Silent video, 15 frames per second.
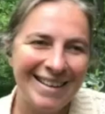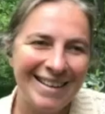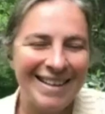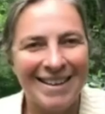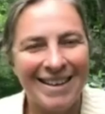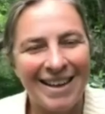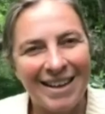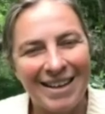The
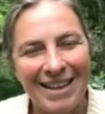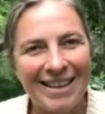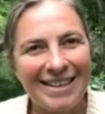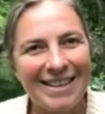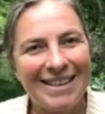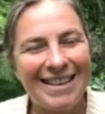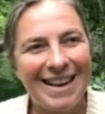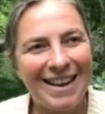teaching
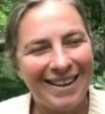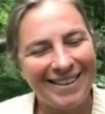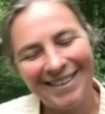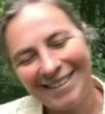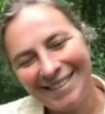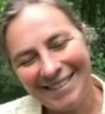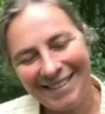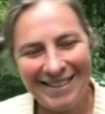part that you
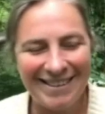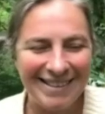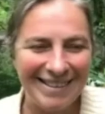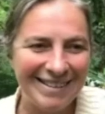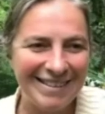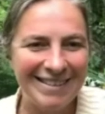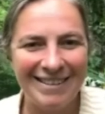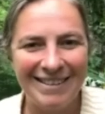
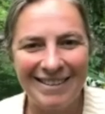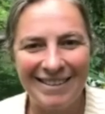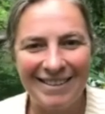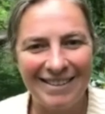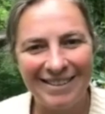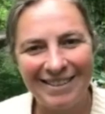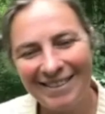enjoy is